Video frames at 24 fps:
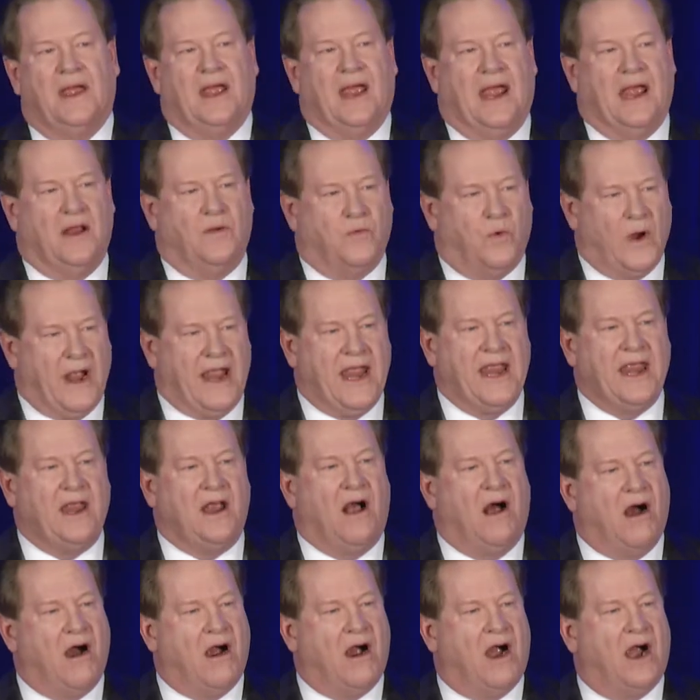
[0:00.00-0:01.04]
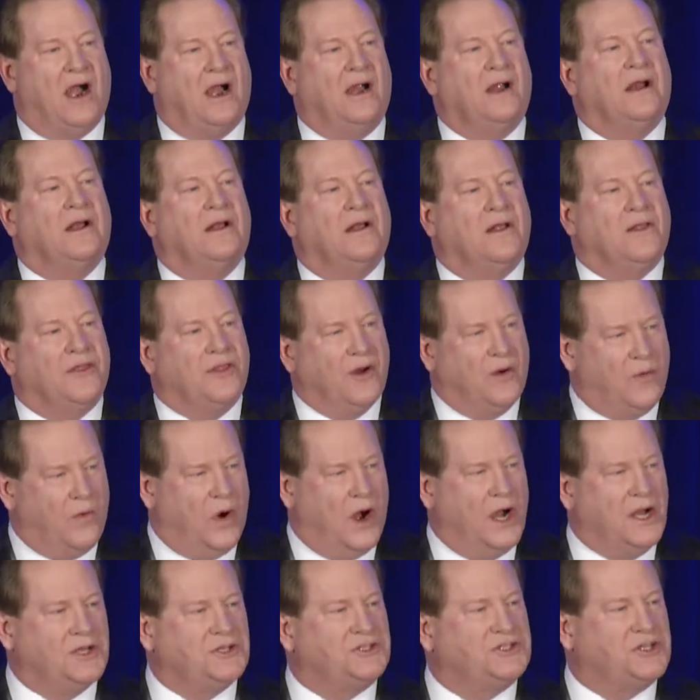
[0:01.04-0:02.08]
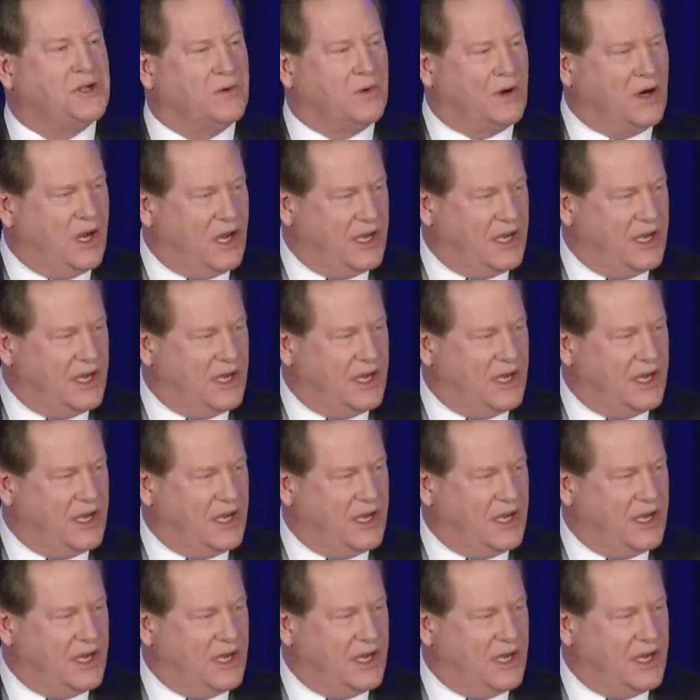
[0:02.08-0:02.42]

And we are the ones who are